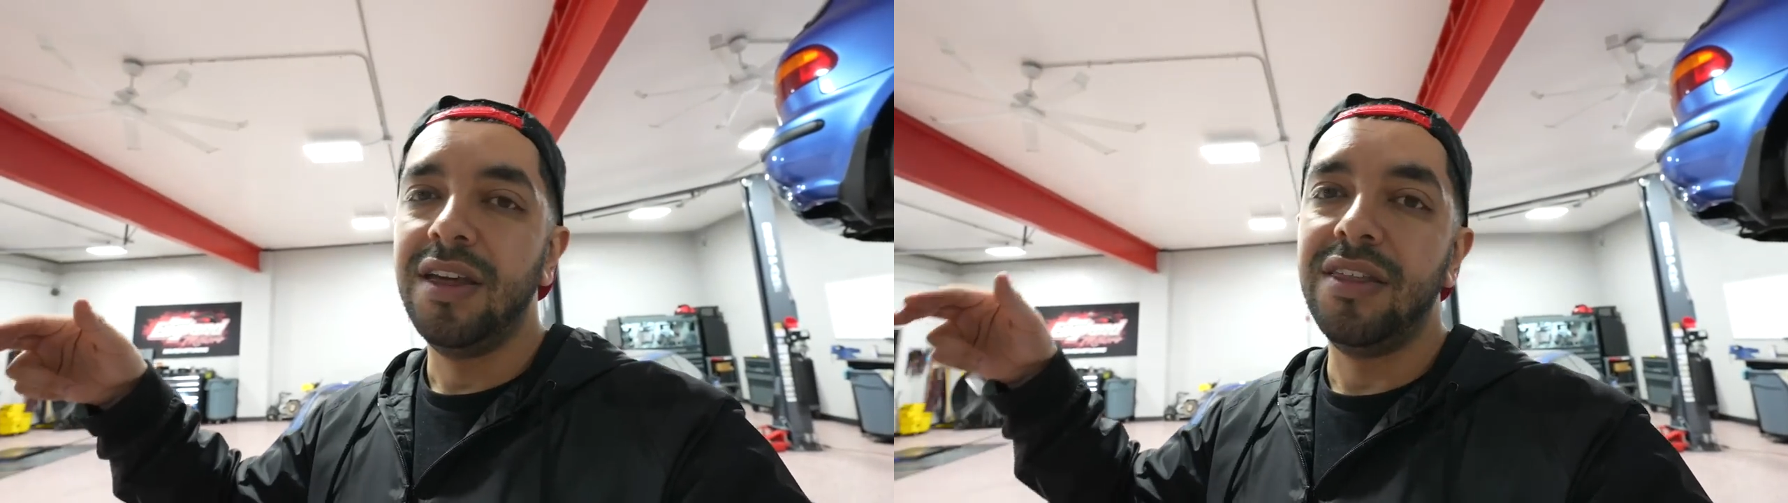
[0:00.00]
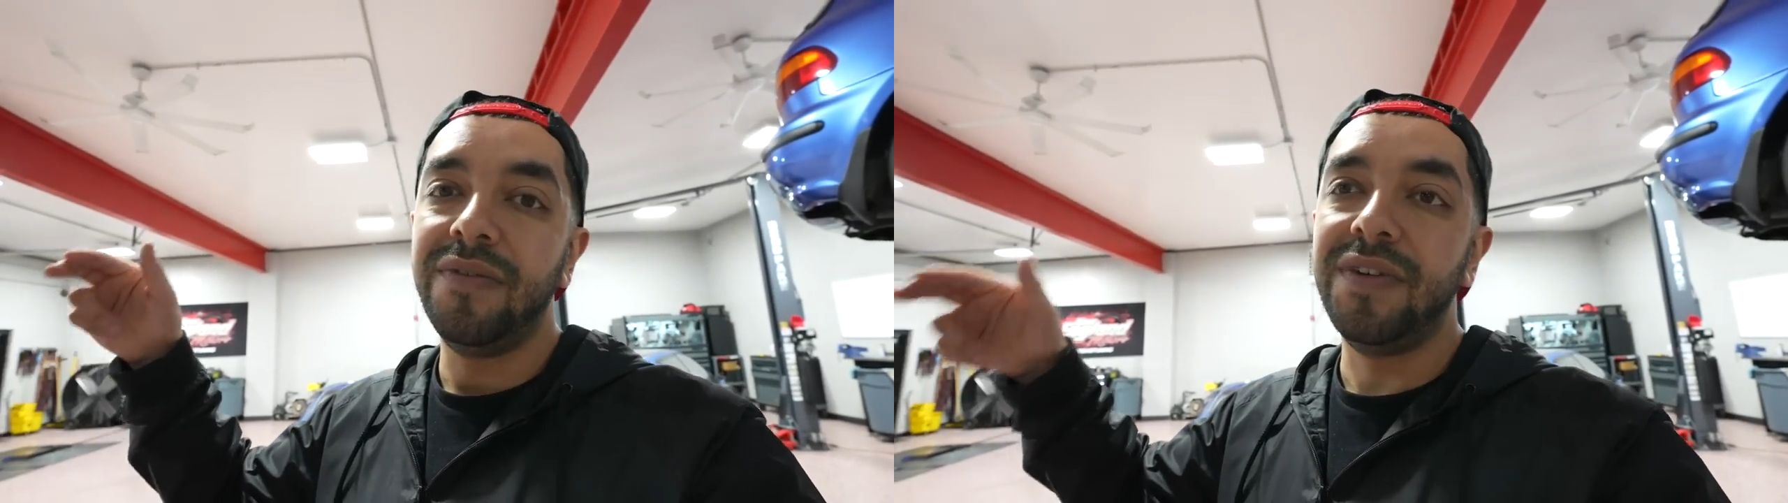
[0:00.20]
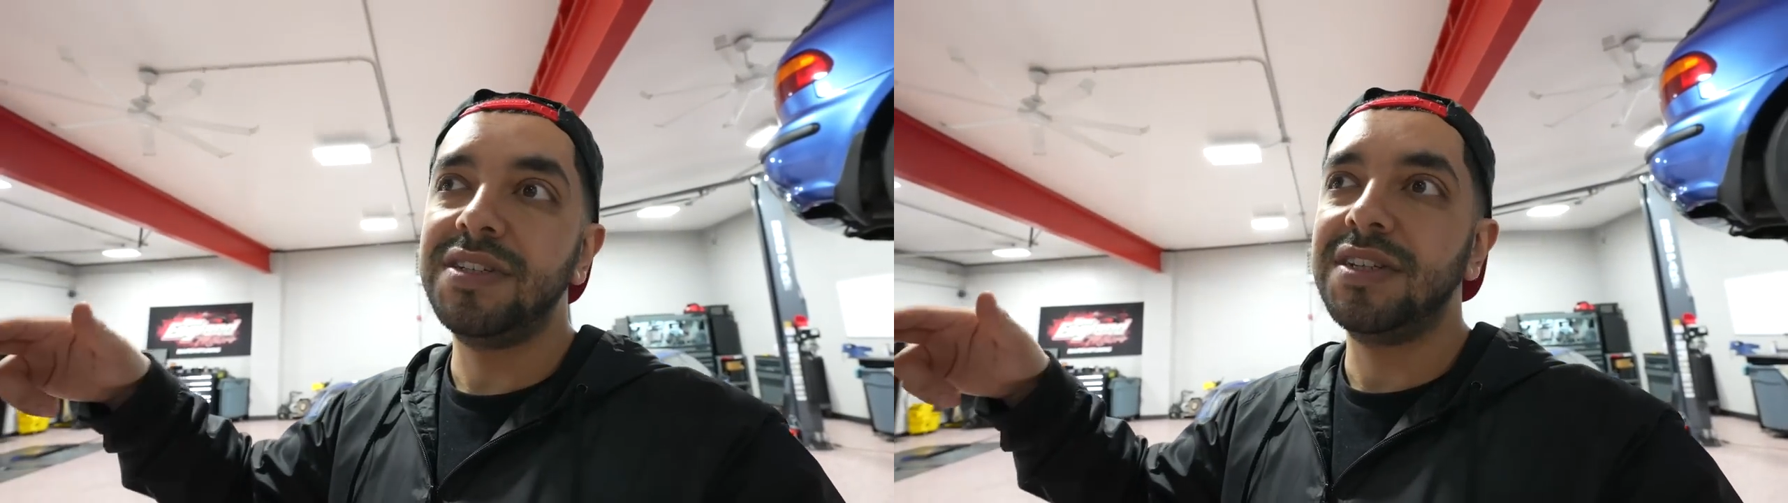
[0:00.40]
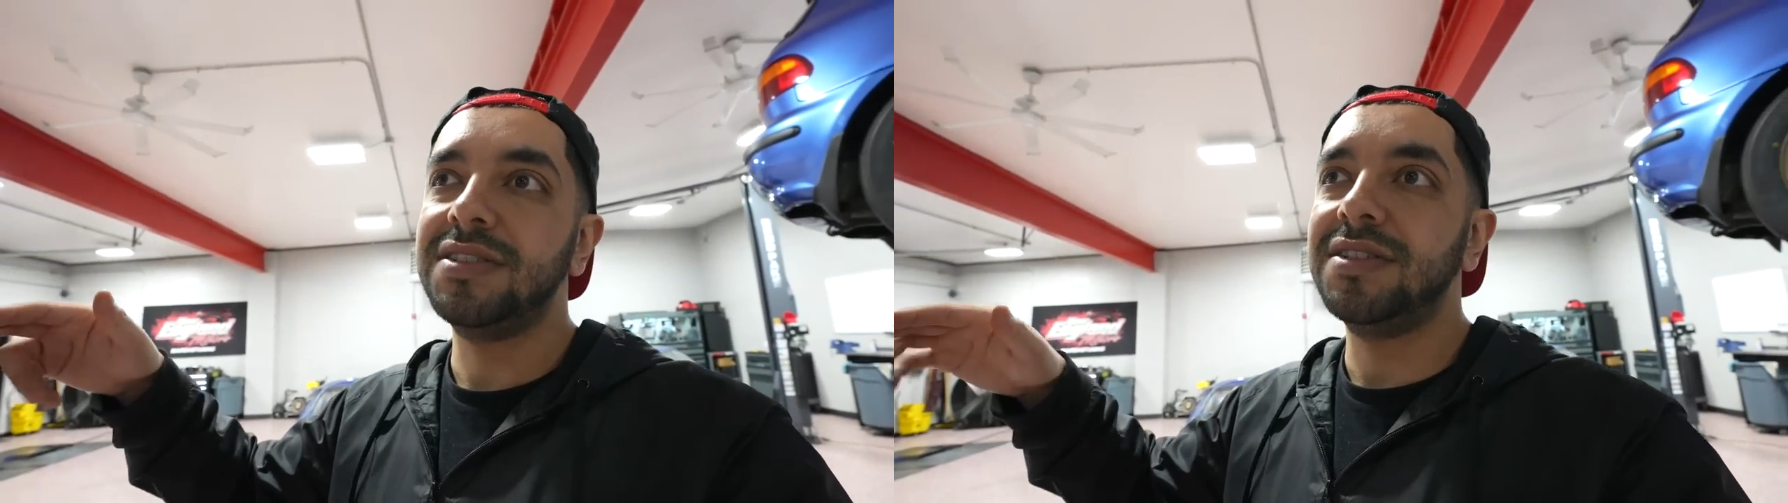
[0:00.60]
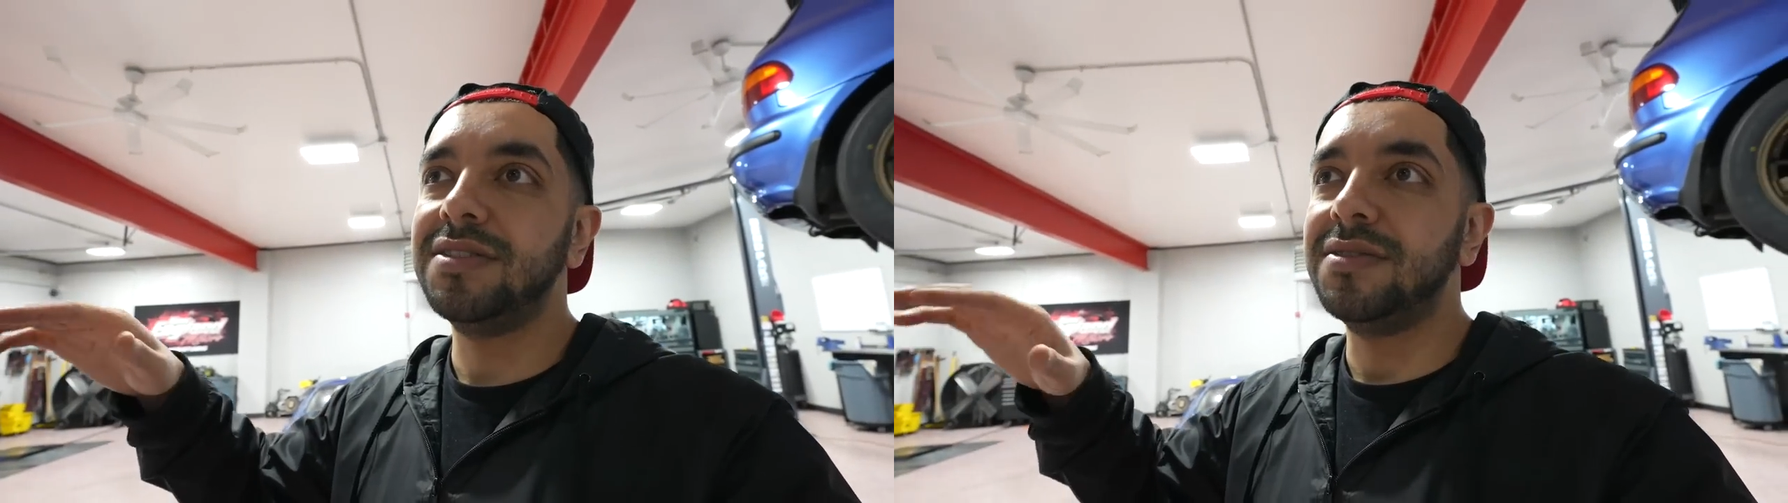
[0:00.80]
the
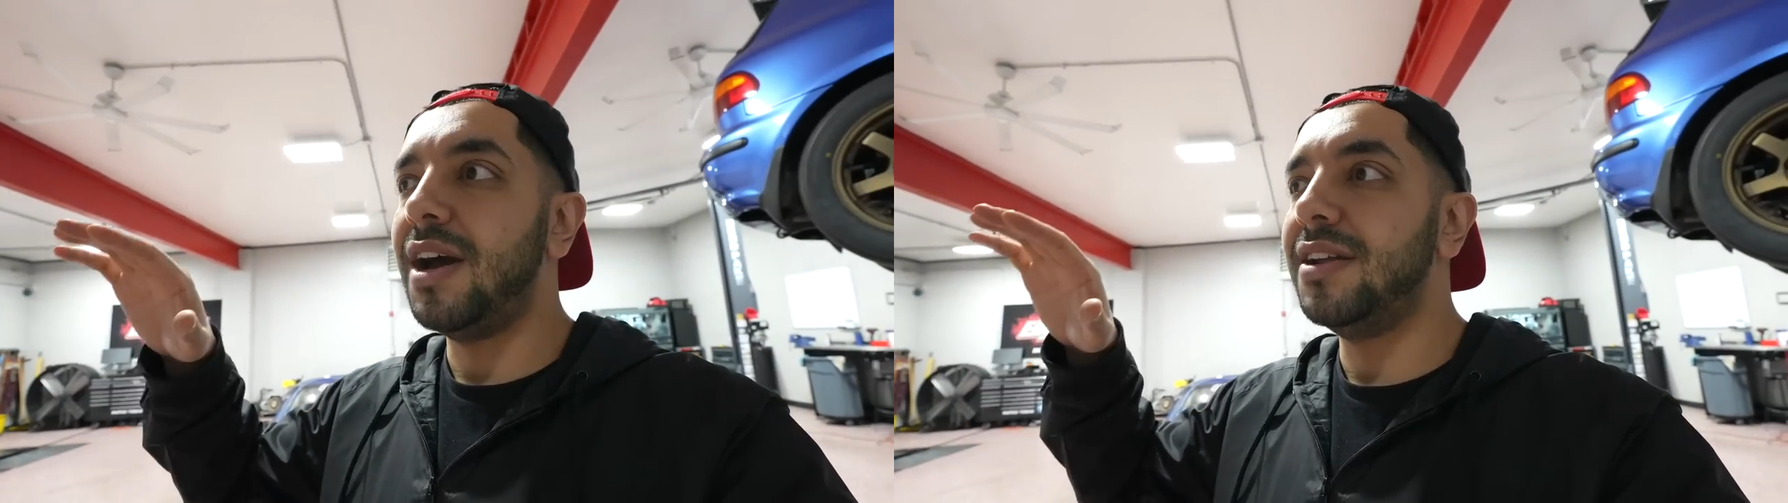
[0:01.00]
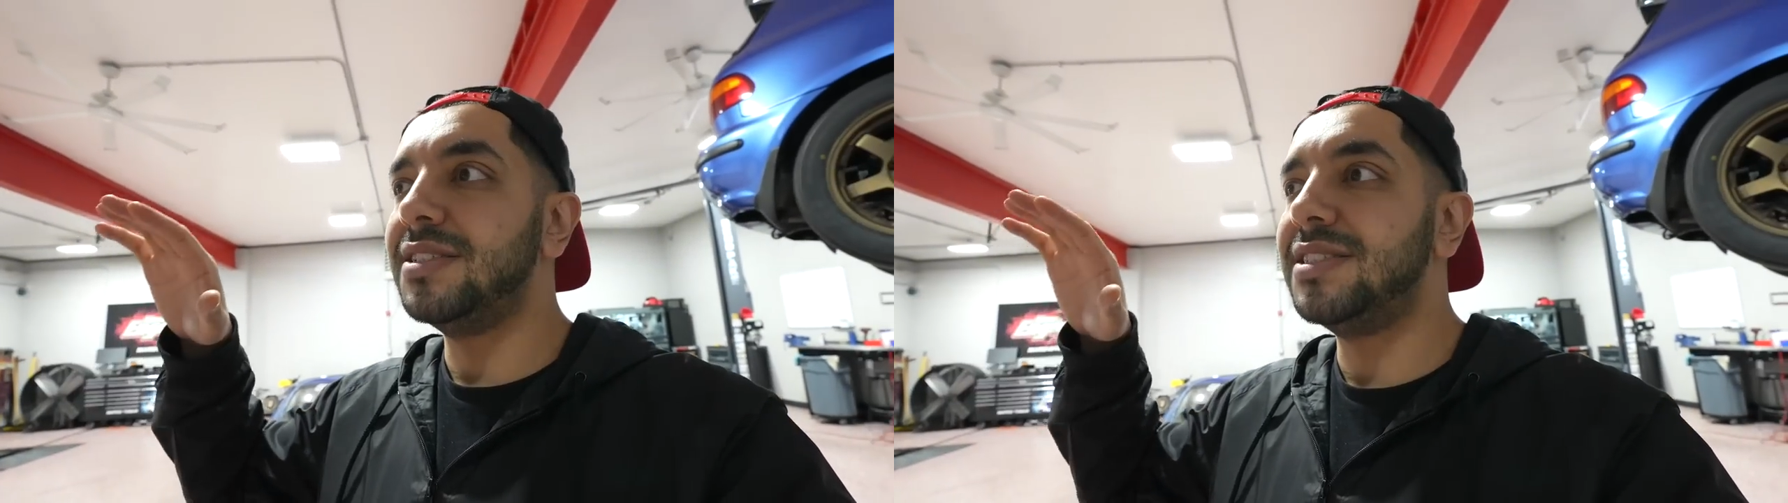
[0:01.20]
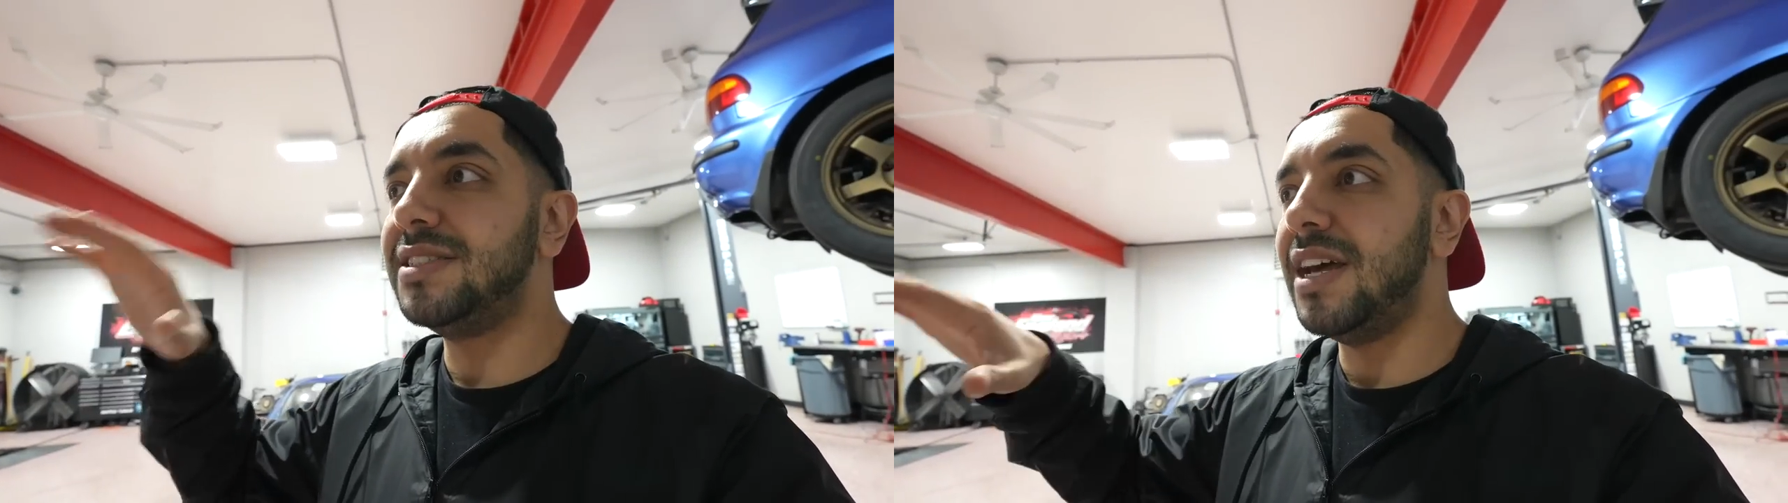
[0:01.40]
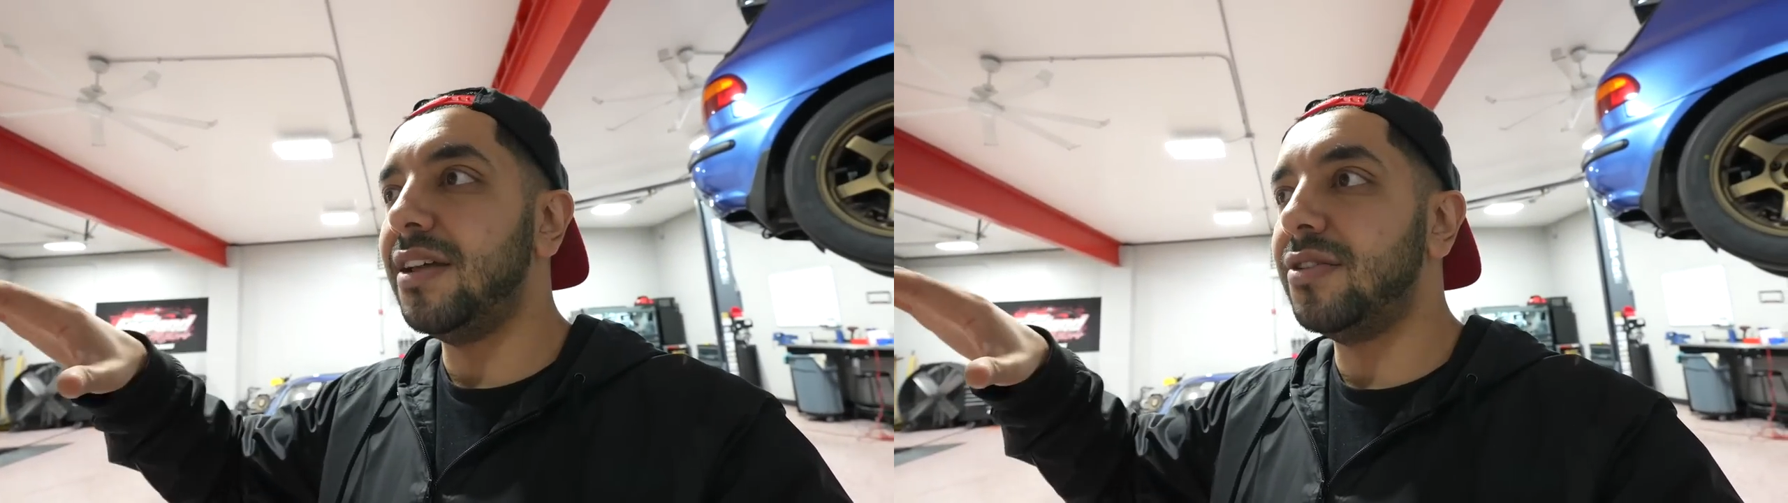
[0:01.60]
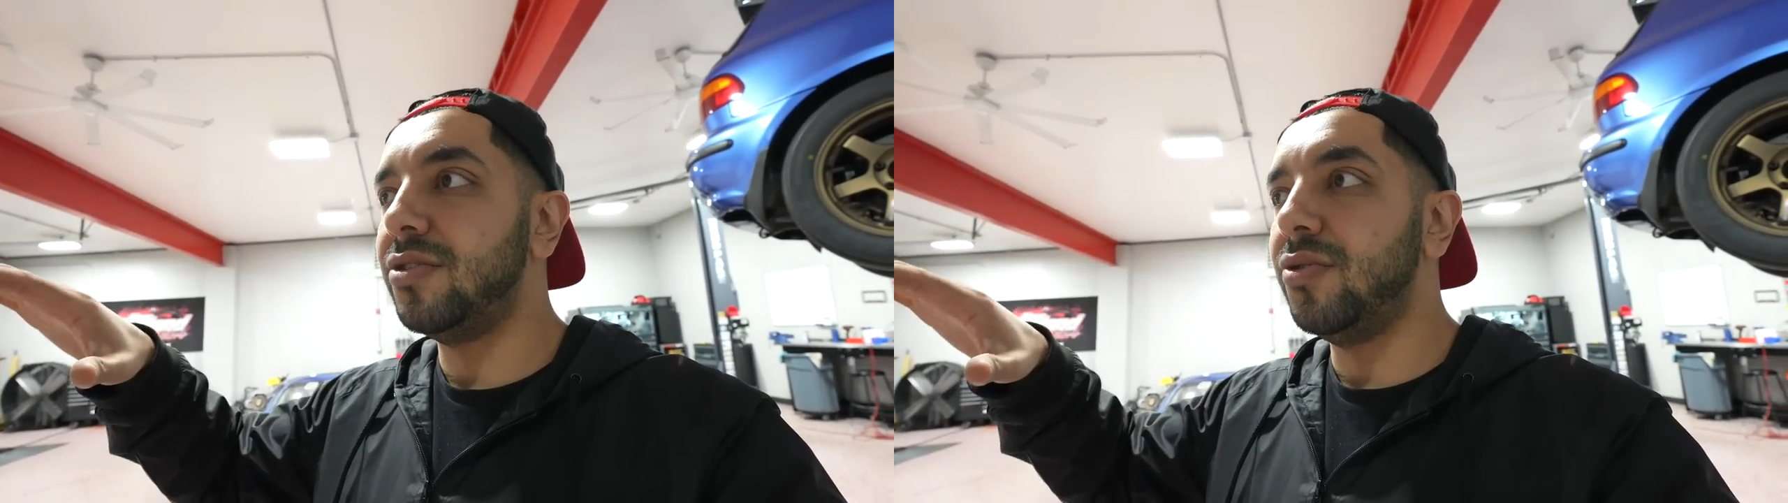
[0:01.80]
viscous is kind of
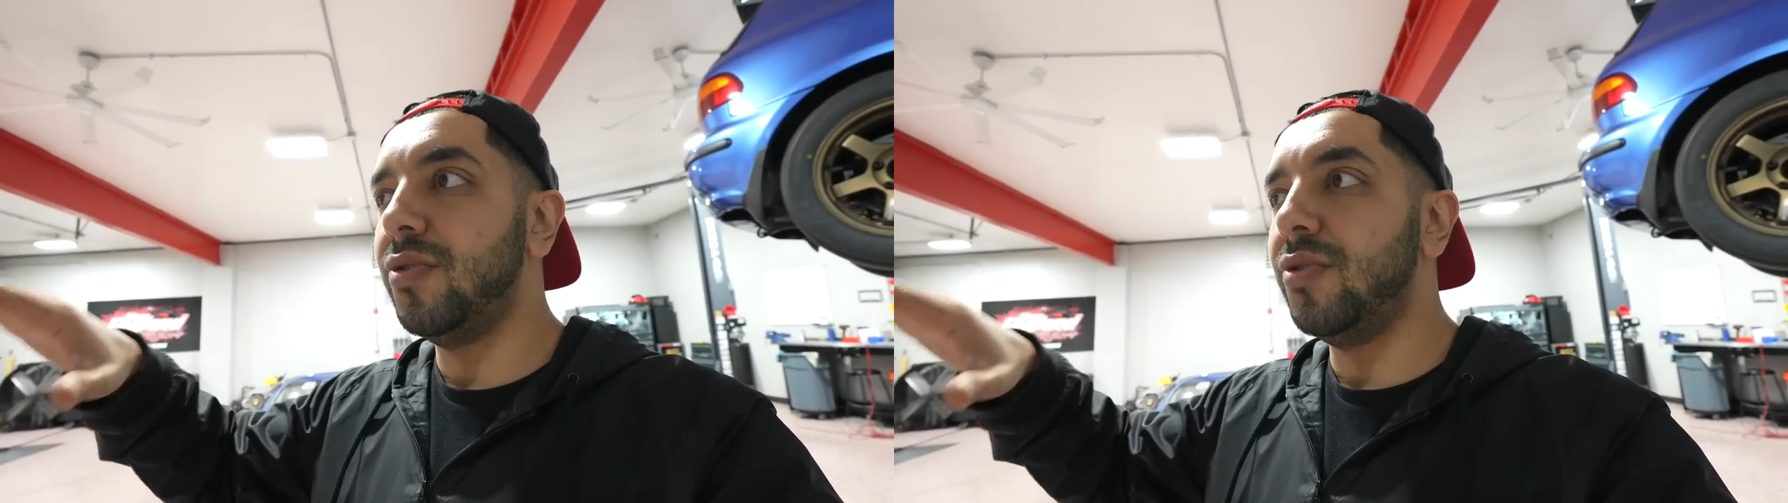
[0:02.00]
set to